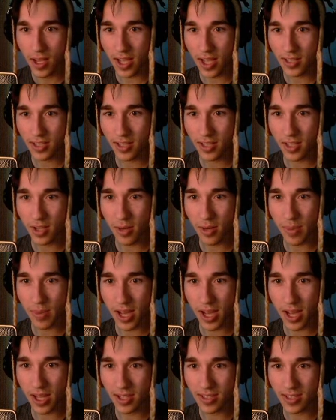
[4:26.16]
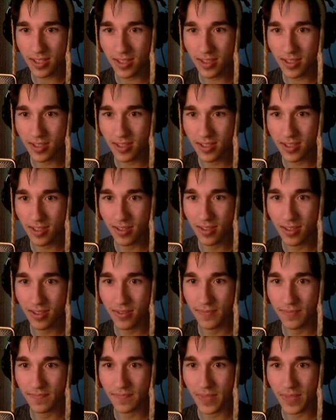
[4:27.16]
and a tinderbox!
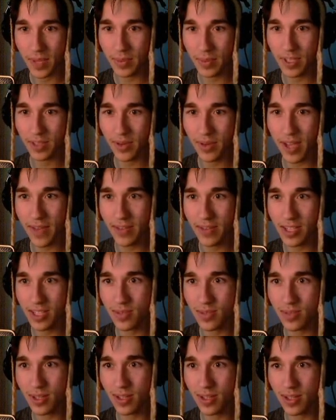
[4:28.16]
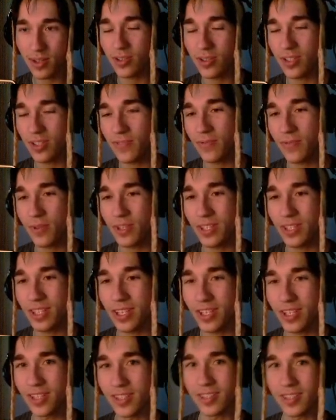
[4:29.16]
How many do I have in this one? Oh, only
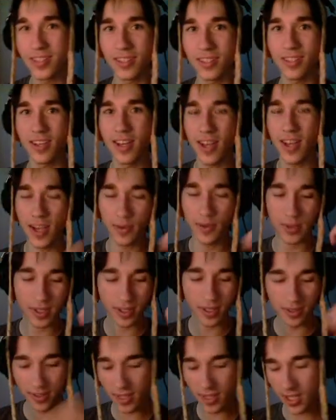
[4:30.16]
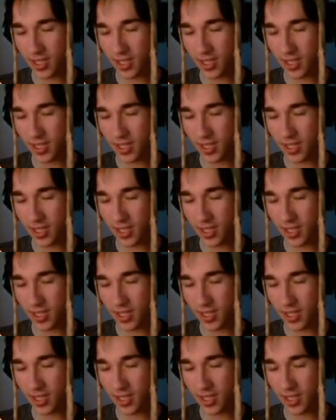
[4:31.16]
14. I will...